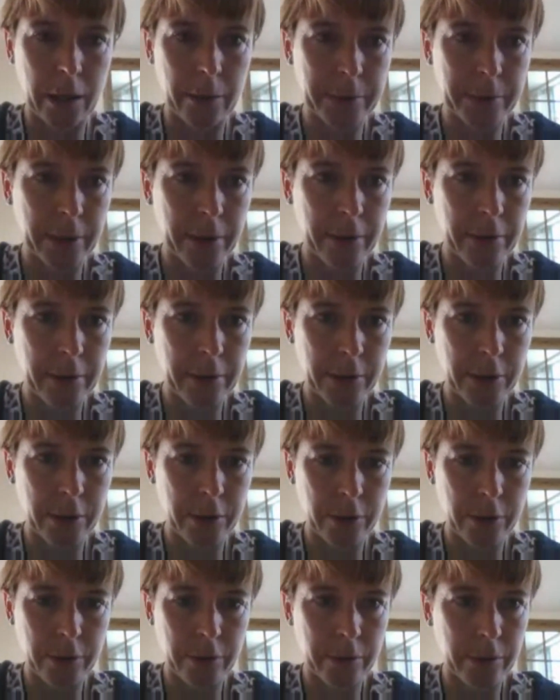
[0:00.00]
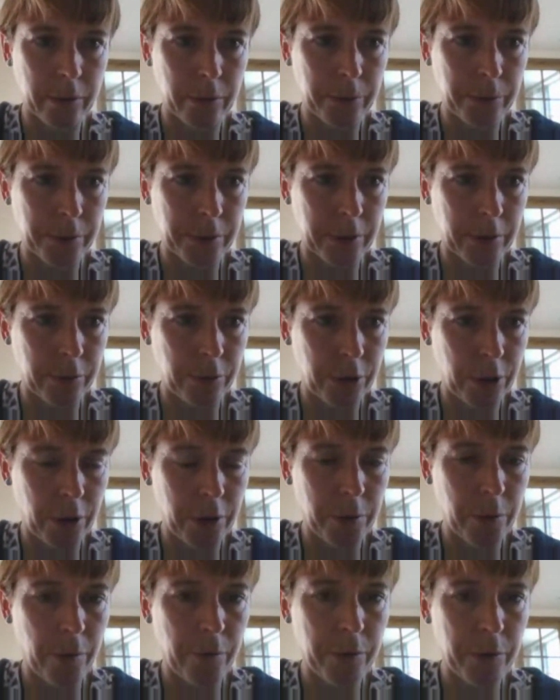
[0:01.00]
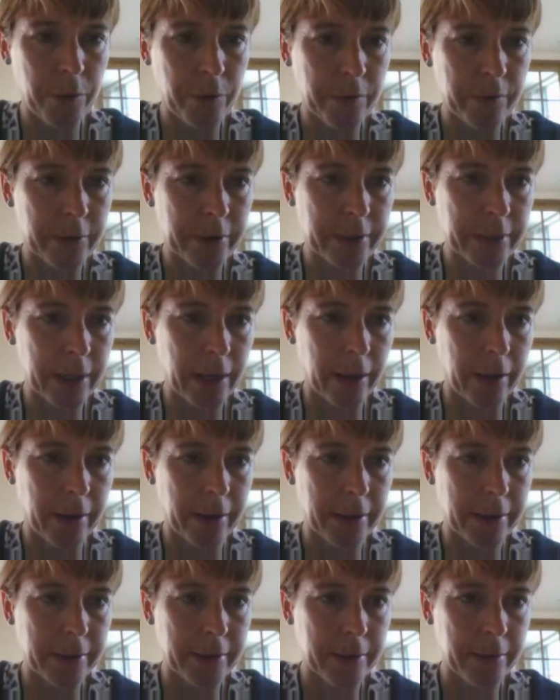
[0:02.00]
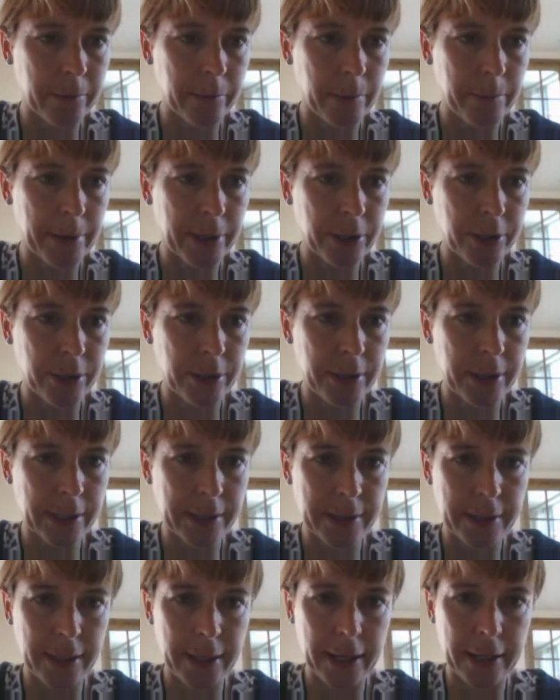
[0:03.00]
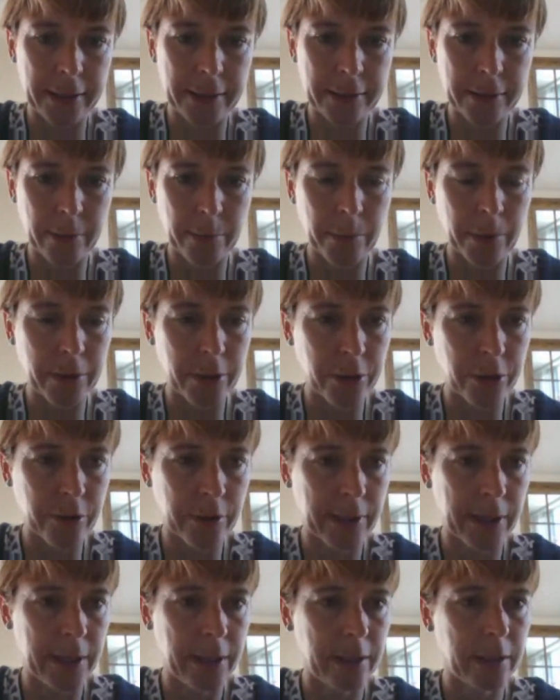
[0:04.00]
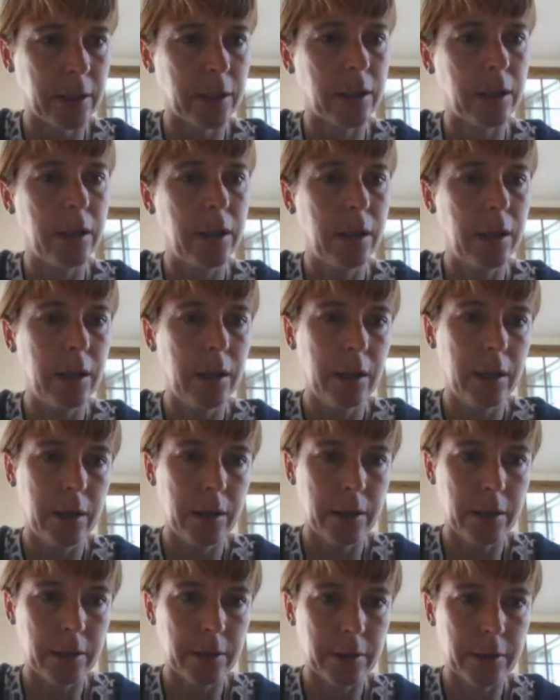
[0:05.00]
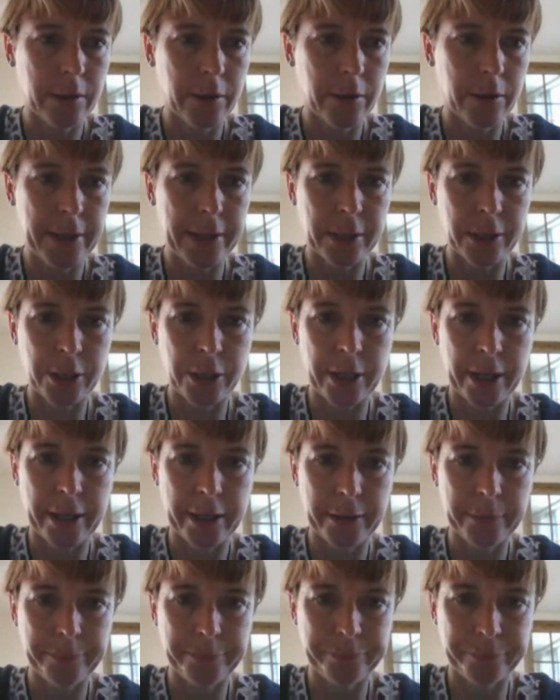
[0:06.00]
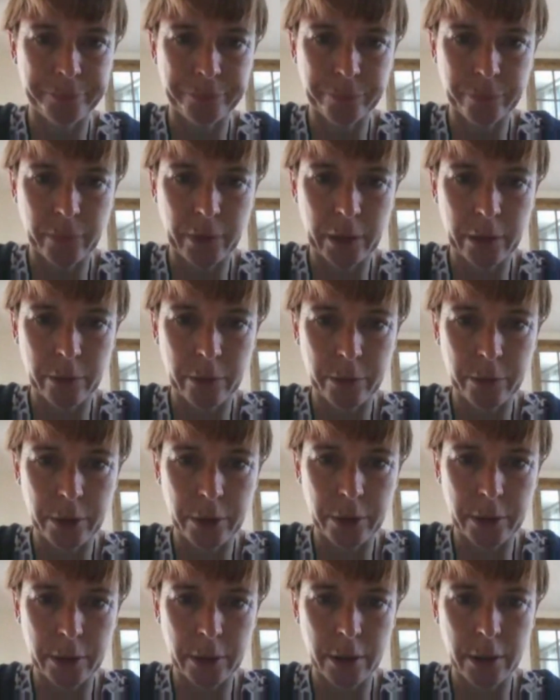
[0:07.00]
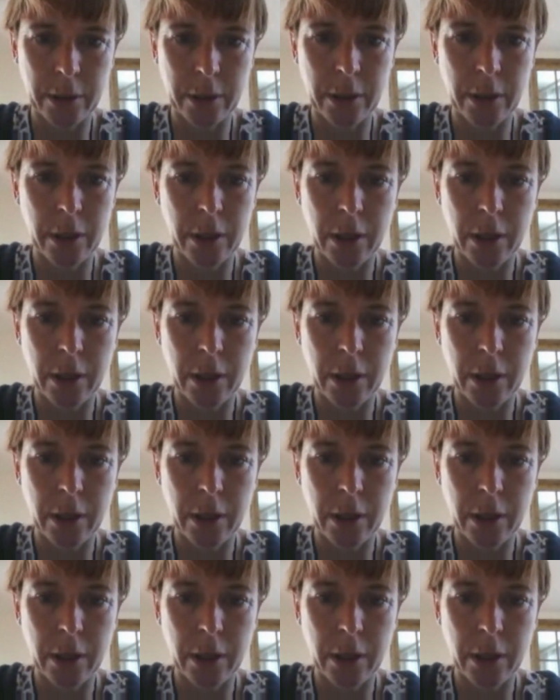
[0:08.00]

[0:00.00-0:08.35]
I was going to also show you a few of the slides that we mentioned yesterday. So I'm going to try another screen share, which is